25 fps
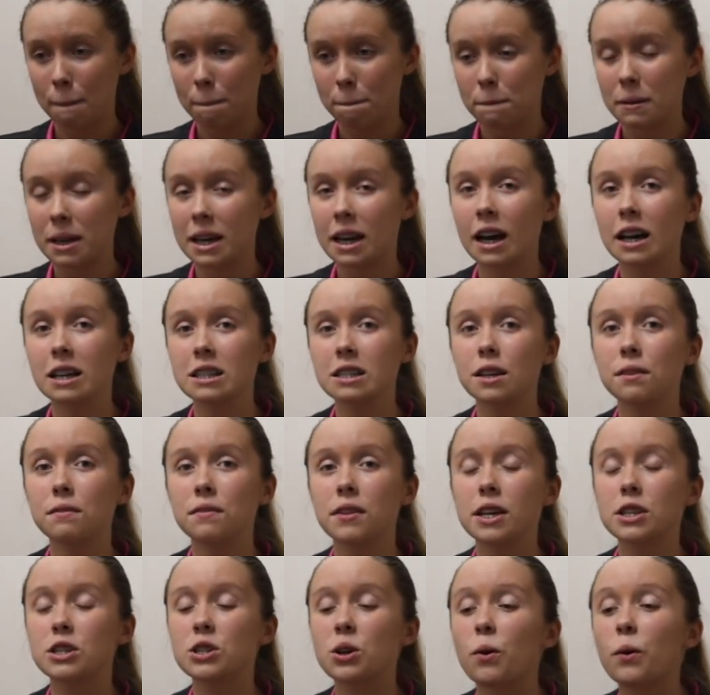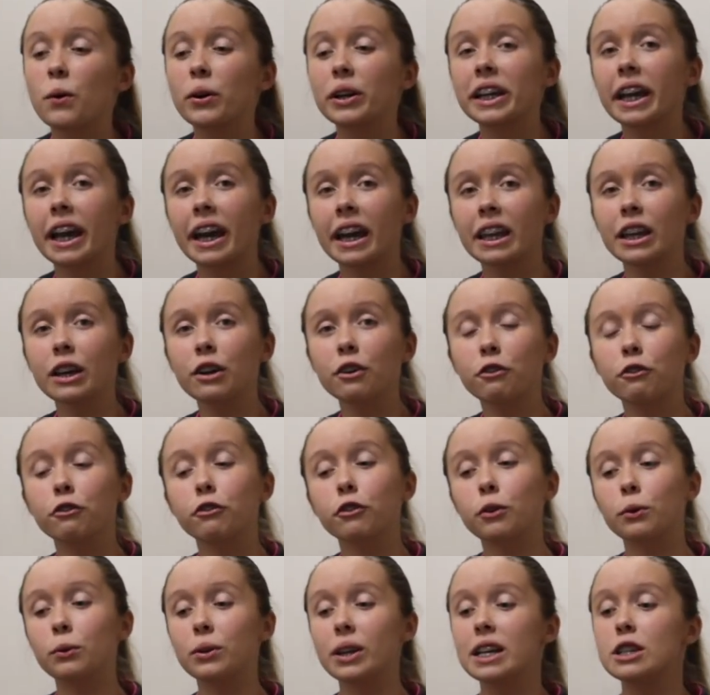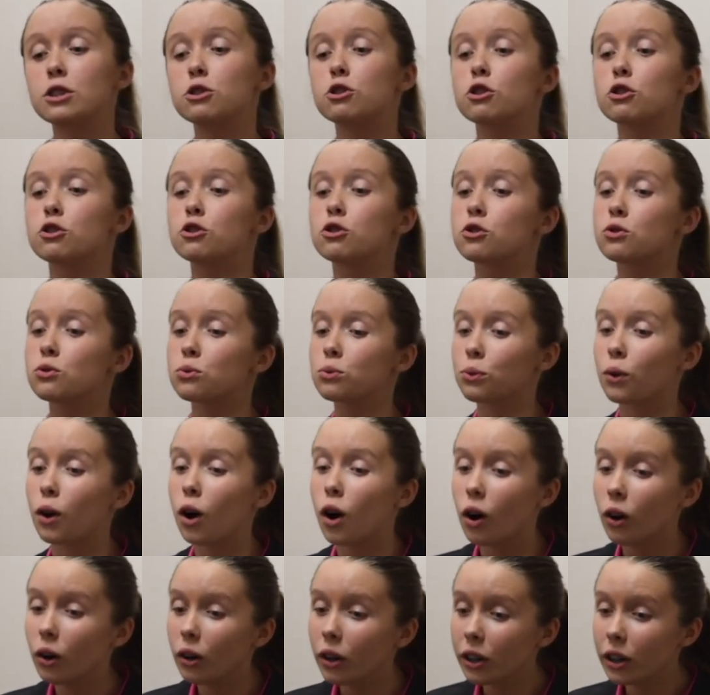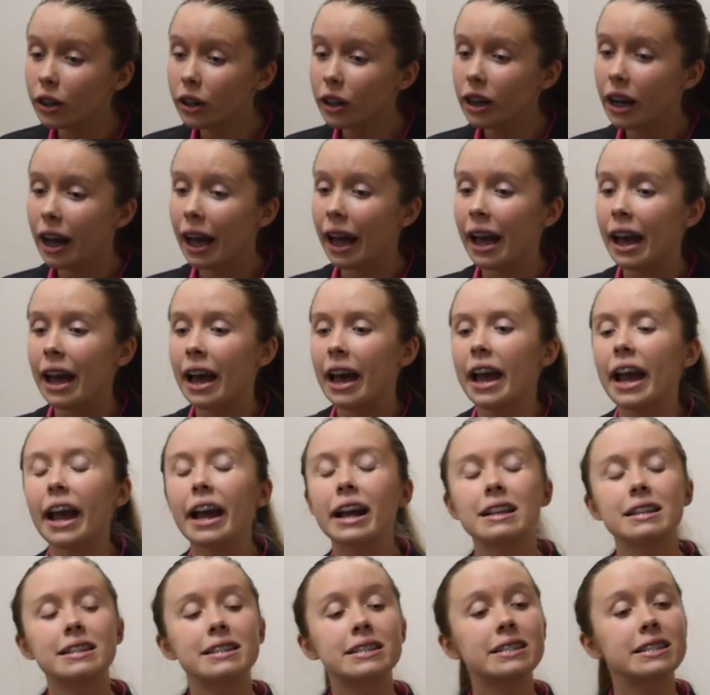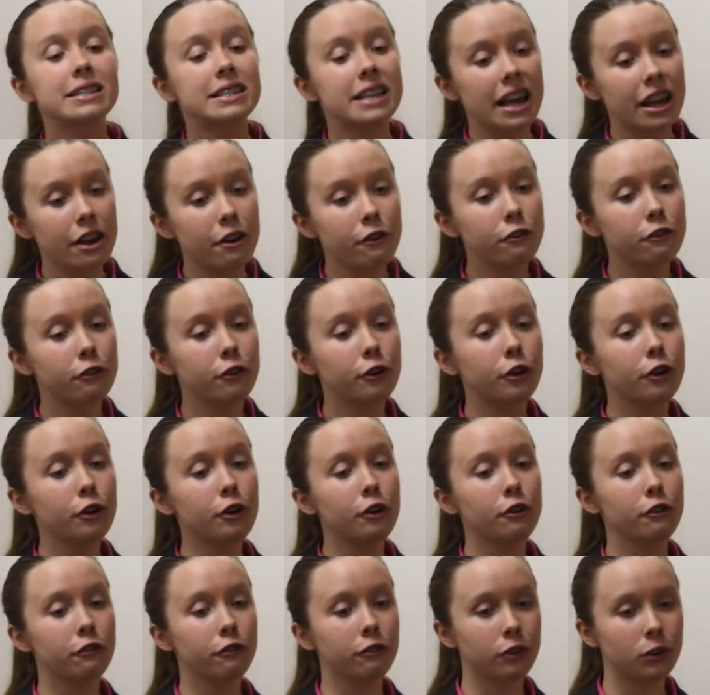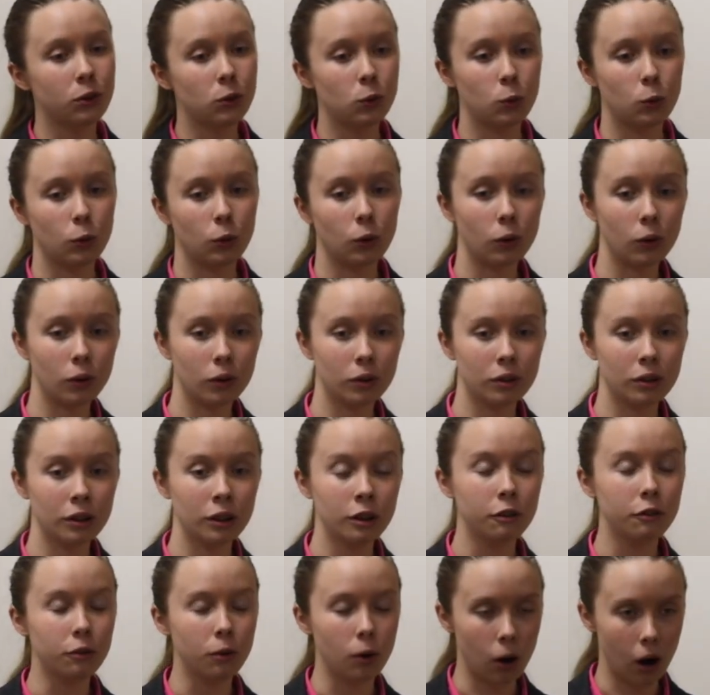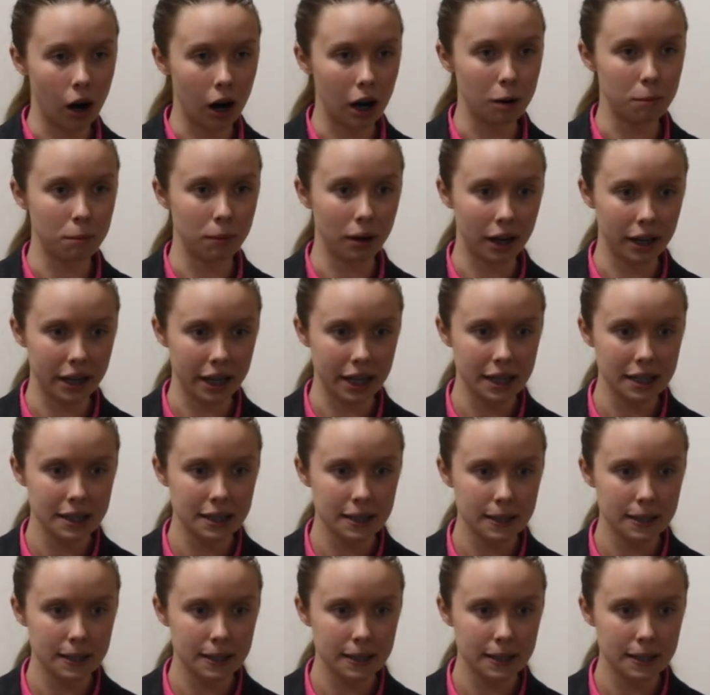Because of this, organic food is the stronger and safer fuel for our bodies.